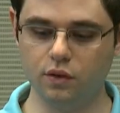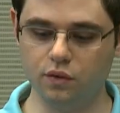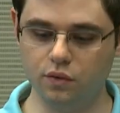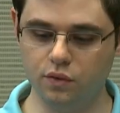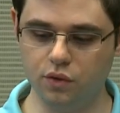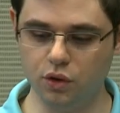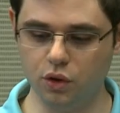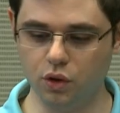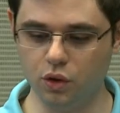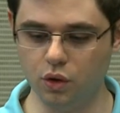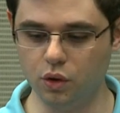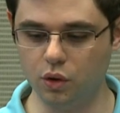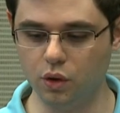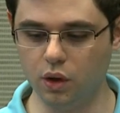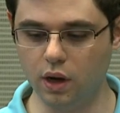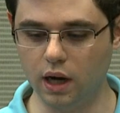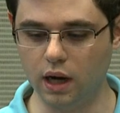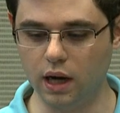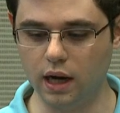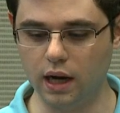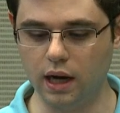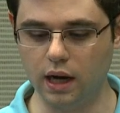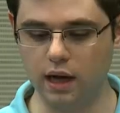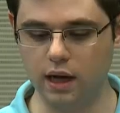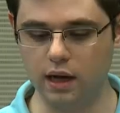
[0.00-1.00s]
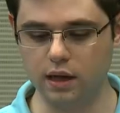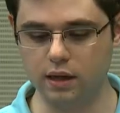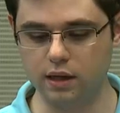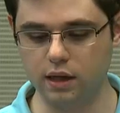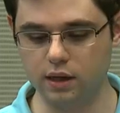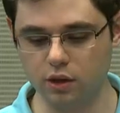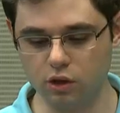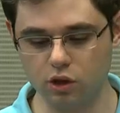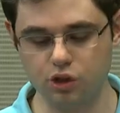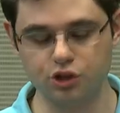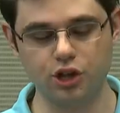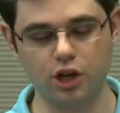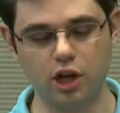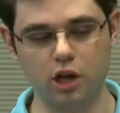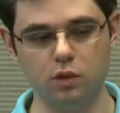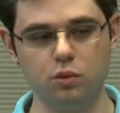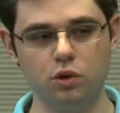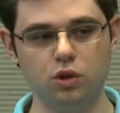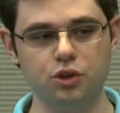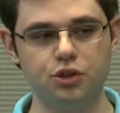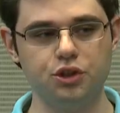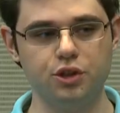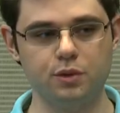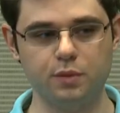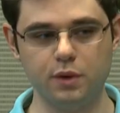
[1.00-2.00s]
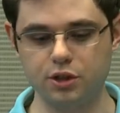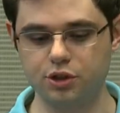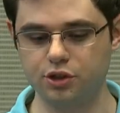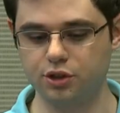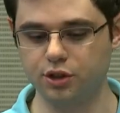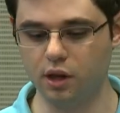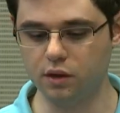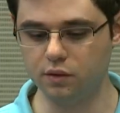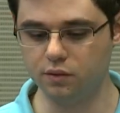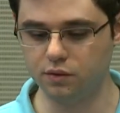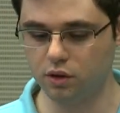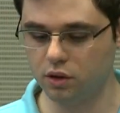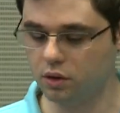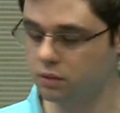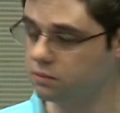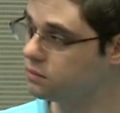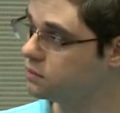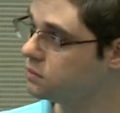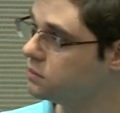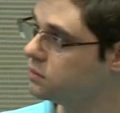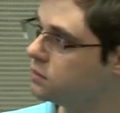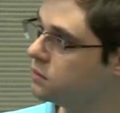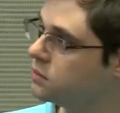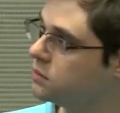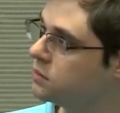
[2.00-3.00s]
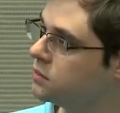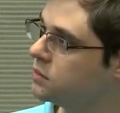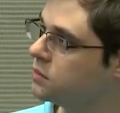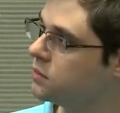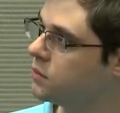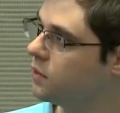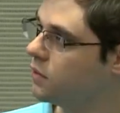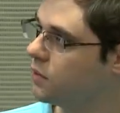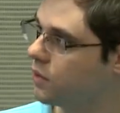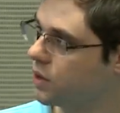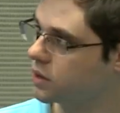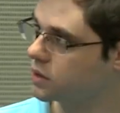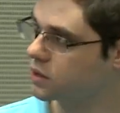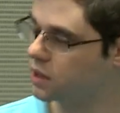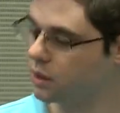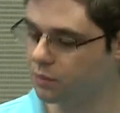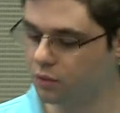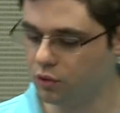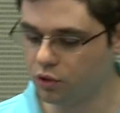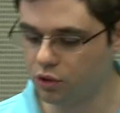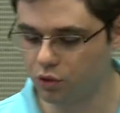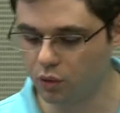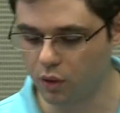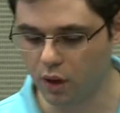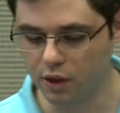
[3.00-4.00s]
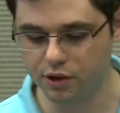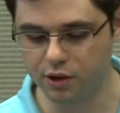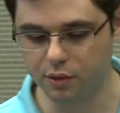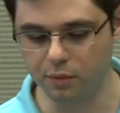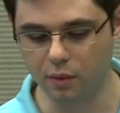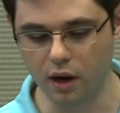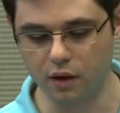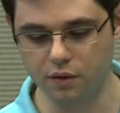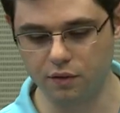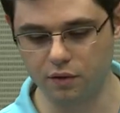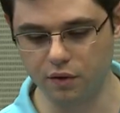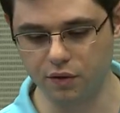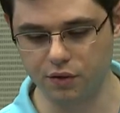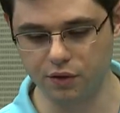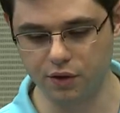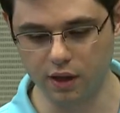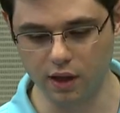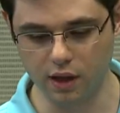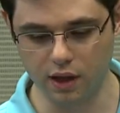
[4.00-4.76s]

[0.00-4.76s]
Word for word: view, uh, logical multidimensional view, for example, 20 by 50